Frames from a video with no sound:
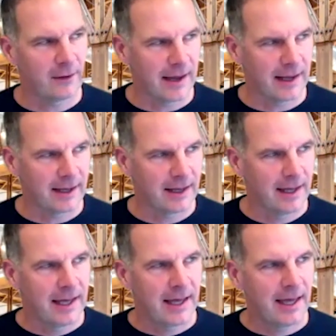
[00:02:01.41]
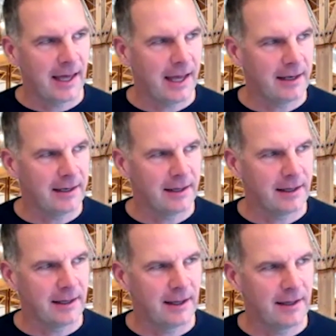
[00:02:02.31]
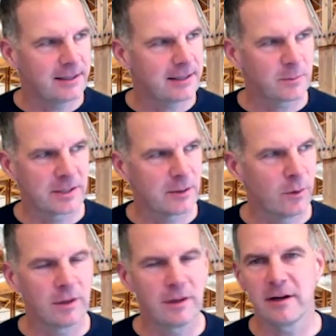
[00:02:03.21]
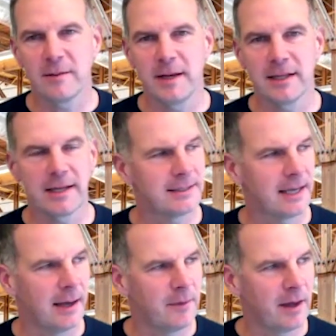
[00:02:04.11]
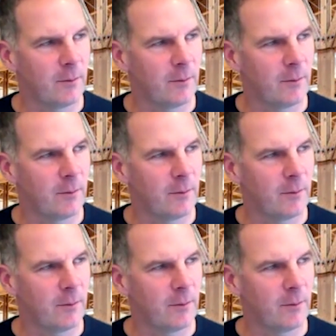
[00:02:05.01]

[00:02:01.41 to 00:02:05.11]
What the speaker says: like? And it just was so clear to me at that time. I